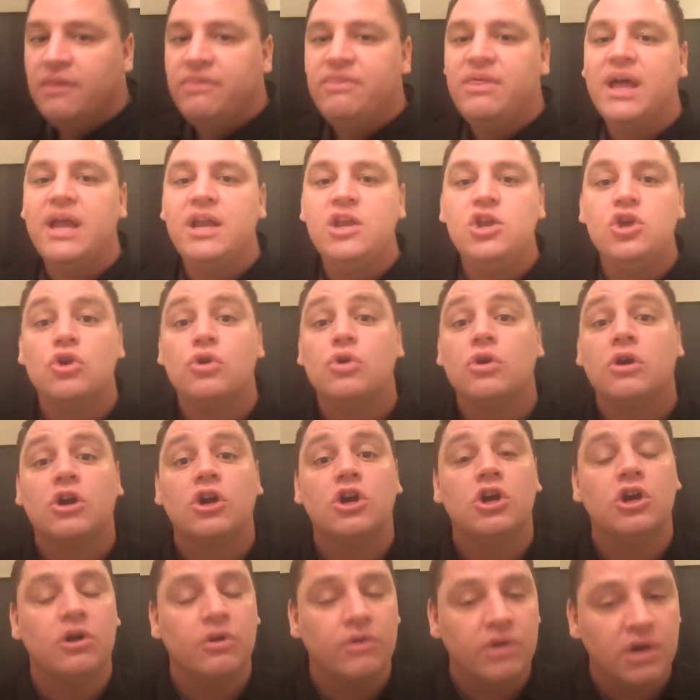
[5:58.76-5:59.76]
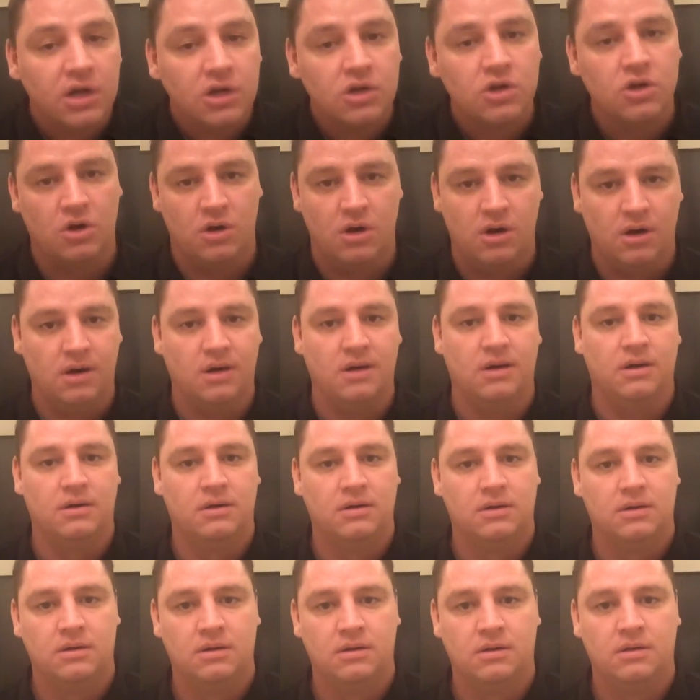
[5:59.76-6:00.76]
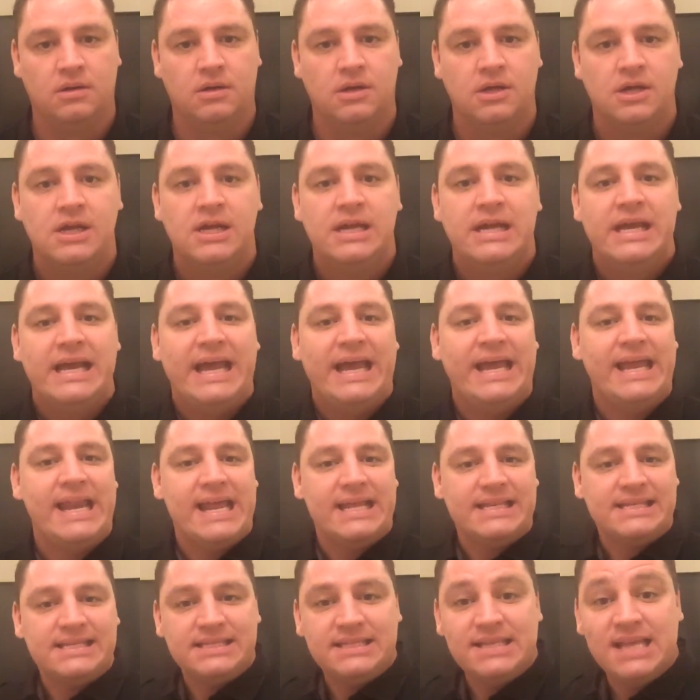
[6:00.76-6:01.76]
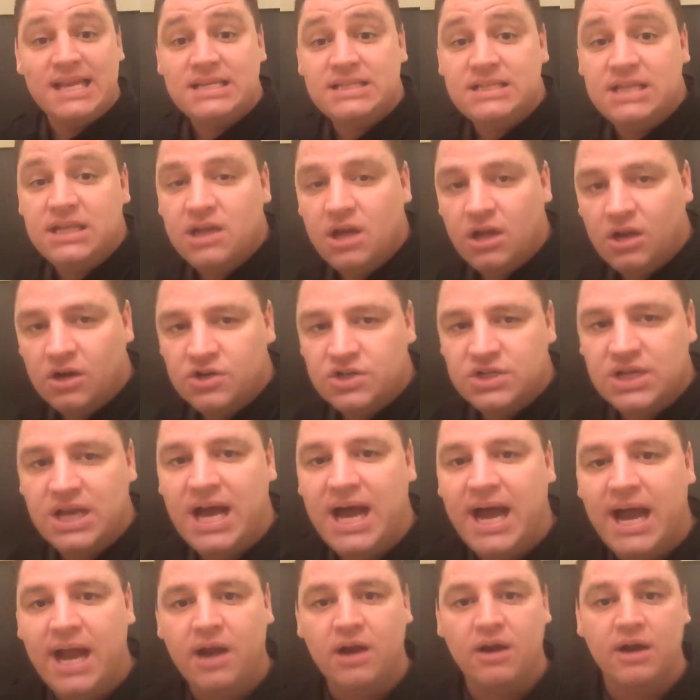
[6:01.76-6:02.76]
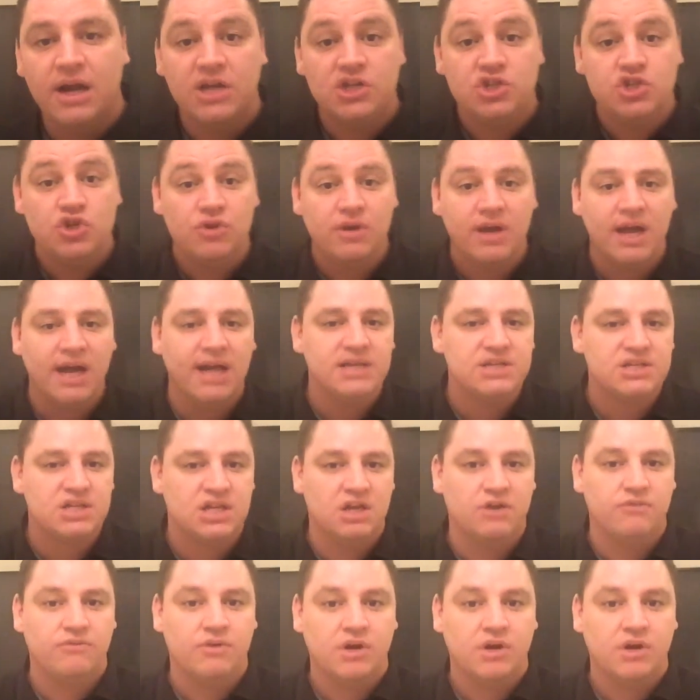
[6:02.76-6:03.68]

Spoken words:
than your current car. And at $60 higher, as you guys can